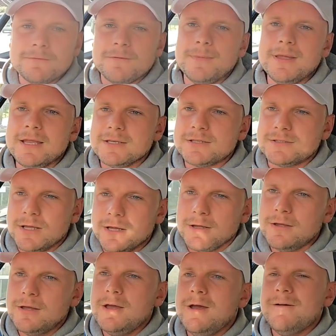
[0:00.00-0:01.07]
for me it's the
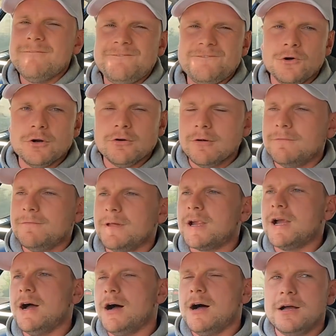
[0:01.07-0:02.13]
funner of
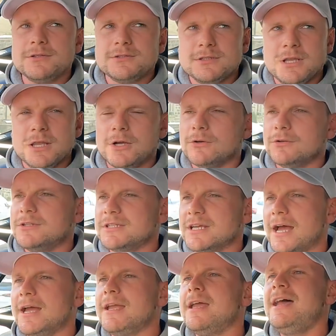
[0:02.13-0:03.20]
the cars, you could
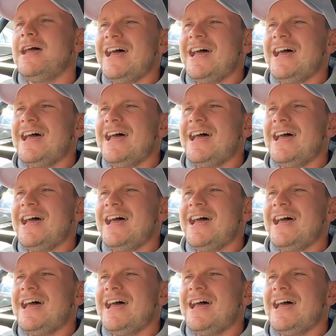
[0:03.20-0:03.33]
say.